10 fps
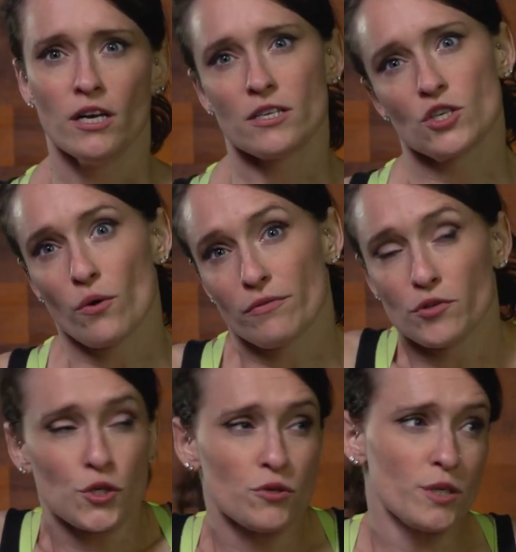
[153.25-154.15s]
So, if you
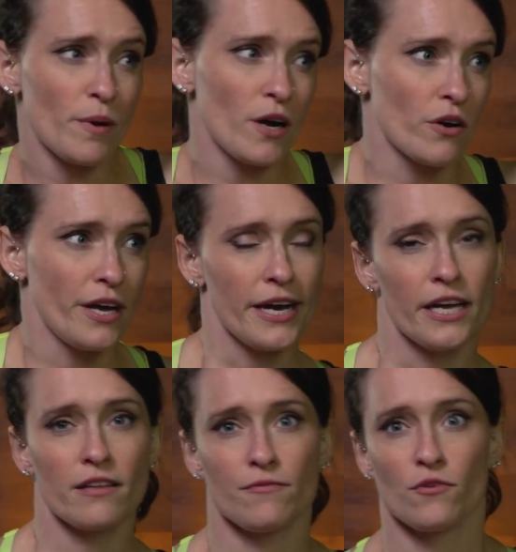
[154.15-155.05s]
choose to buy
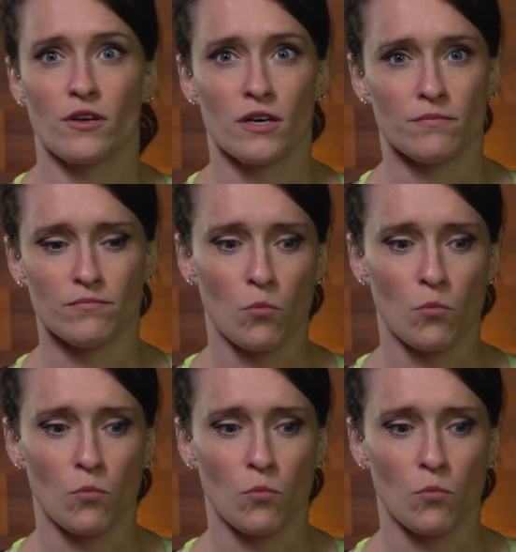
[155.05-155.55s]
organic for the